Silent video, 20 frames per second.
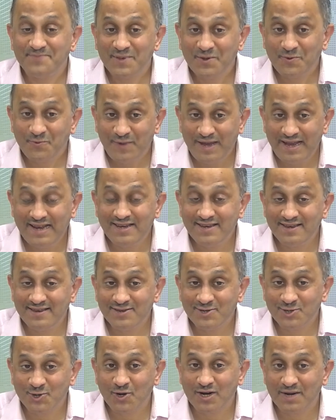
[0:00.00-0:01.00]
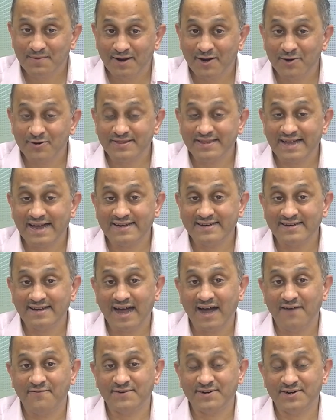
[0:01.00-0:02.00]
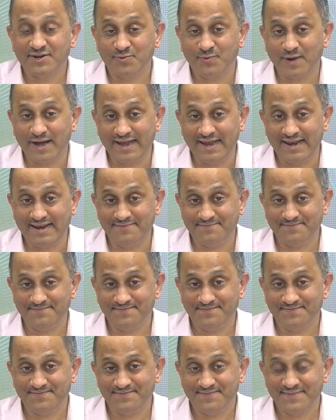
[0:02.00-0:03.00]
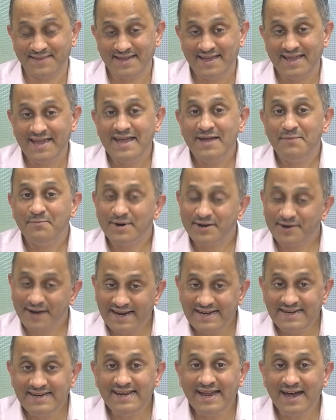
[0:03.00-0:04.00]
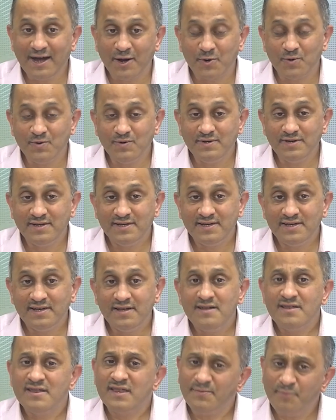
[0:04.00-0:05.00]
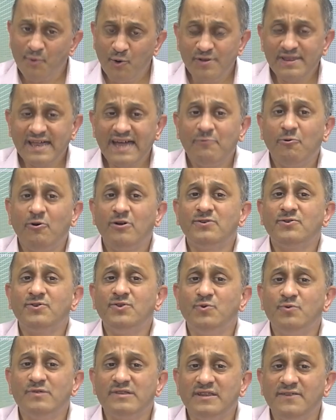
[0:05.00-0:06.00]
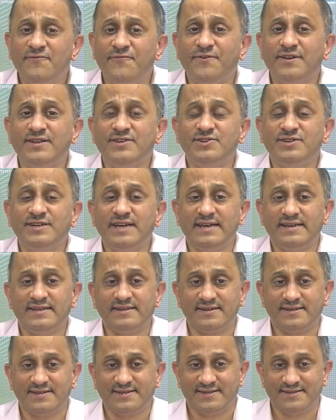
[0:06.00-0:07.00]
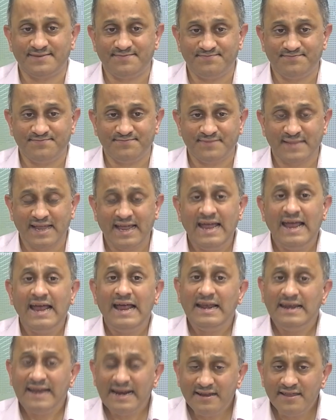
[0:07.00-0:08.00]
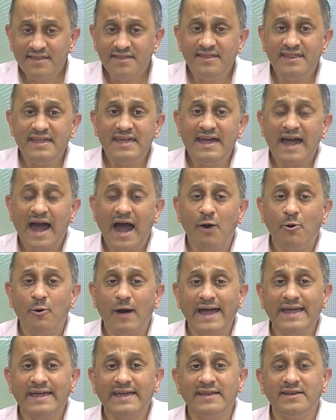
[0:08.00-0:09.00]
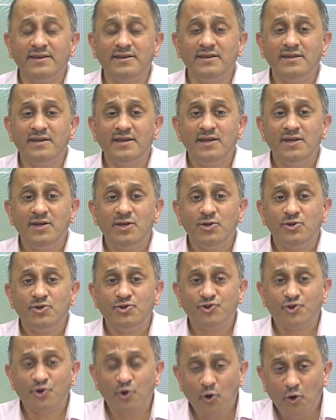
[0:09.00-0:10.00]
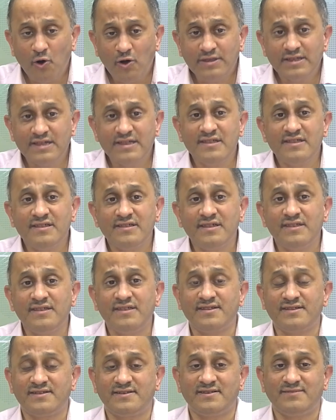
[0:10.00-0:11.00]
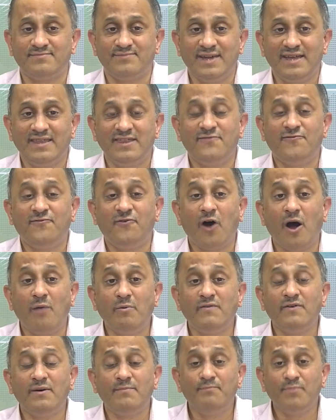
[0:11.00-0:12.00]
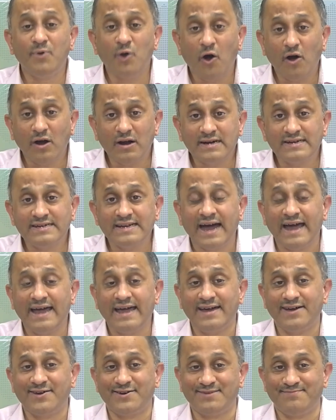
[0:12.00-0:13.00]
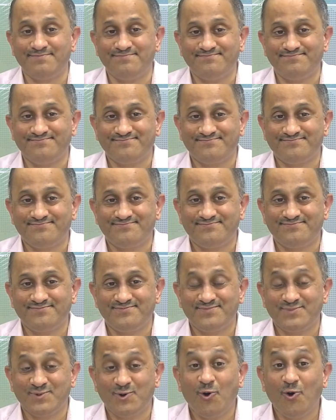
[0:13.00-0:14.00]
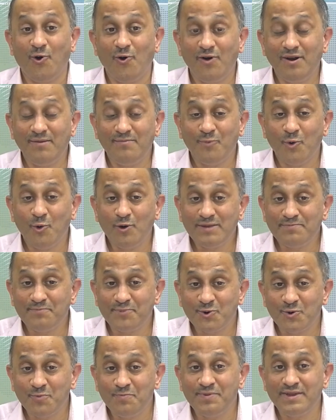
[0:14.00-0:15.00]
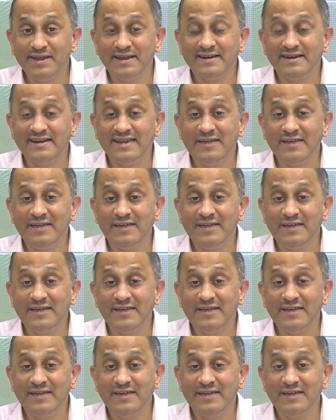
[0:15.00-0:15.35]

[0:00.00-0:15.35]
We will talk about that after a while. But right now suppose I want to use differentiators. Let us see how I can draw this system in the form of a block diagram or more appropriately